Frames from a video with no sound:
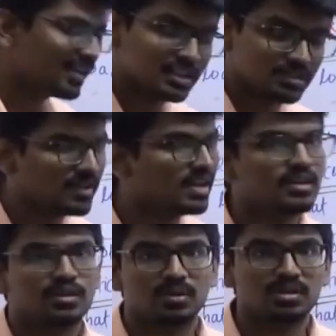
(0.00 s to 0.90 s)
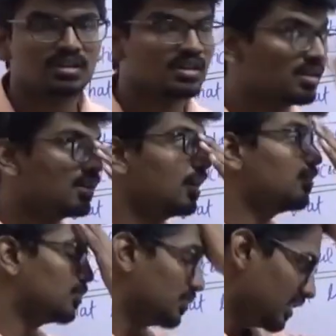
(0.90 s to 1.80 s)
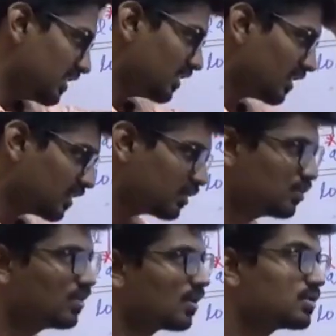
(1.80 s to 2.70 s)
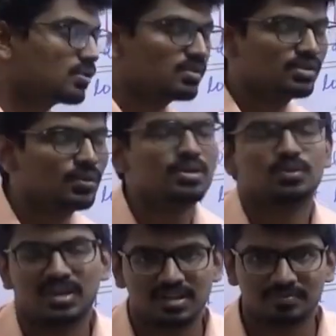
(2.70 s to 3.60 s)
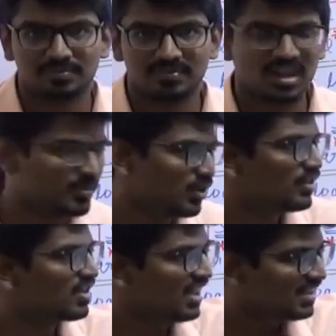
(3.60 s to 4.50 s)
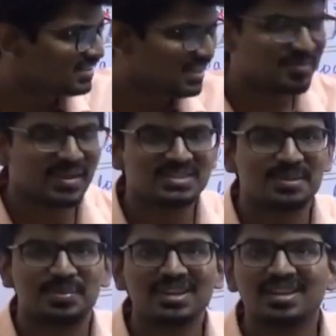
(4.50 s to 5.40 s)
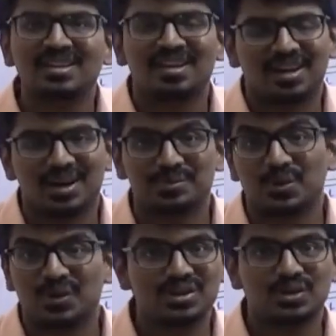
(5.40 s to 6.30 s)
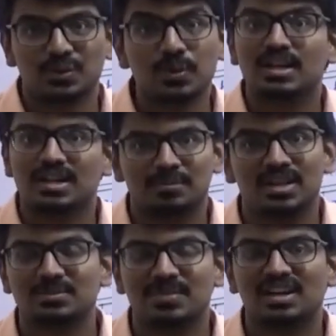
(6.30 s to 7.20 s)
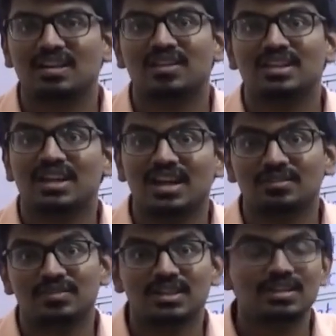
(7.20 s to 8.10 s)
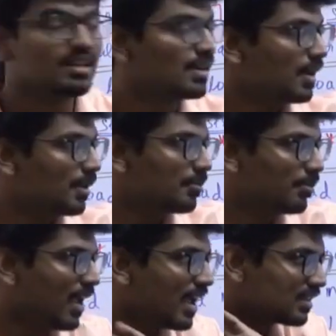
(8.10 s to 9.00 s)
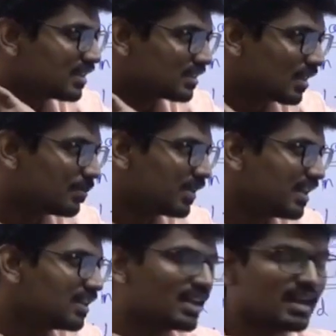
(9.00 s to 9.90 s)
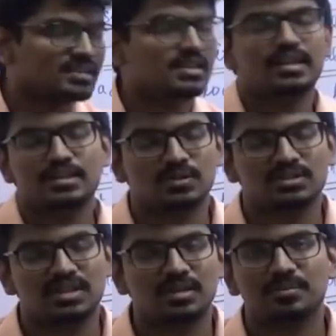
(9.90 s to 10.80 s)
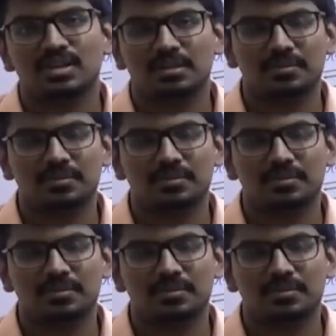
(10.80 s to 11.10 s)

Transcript: it's well and good. If you didn't understood also, don't worry. I'm going to take the same example and I'm going to do it in a much better way that will make this complete Castigliano's theorem